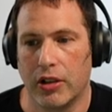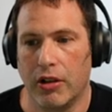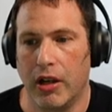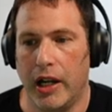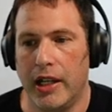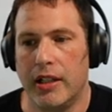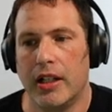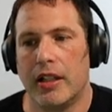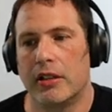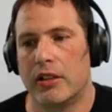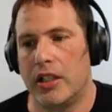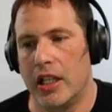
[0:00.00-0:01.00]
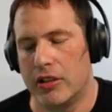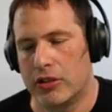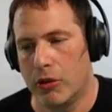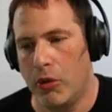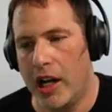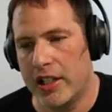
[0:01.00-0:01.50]
All right.
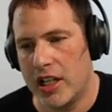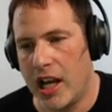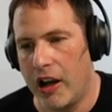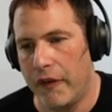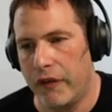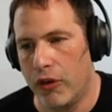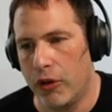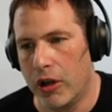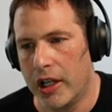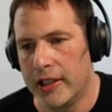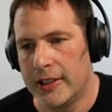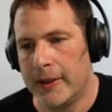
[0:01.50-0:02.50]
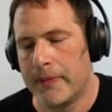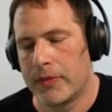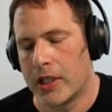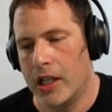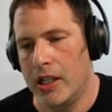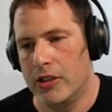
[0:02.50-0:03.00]
Things to watch out for
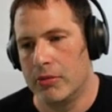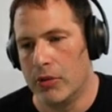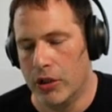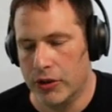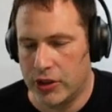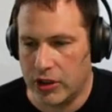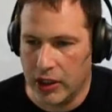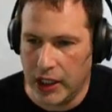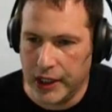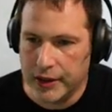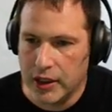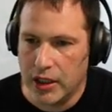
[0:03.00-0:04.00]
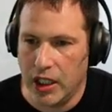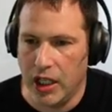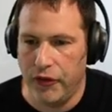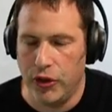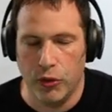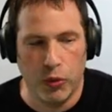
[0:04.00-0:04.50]
is mostly,
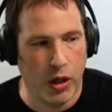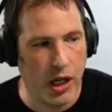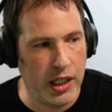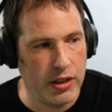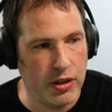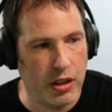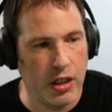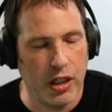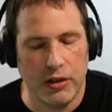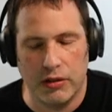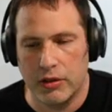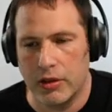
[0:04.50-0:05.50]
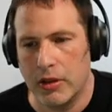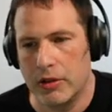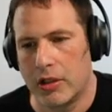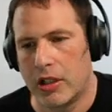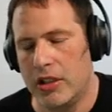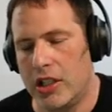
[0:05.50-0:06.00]
if you want your
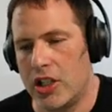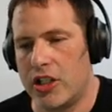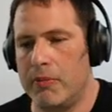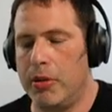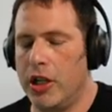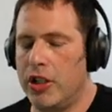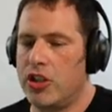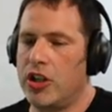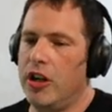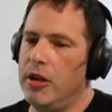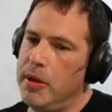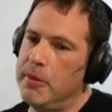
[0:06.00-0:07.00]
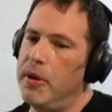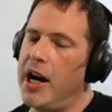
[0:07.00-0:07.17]
conditioned punisher to be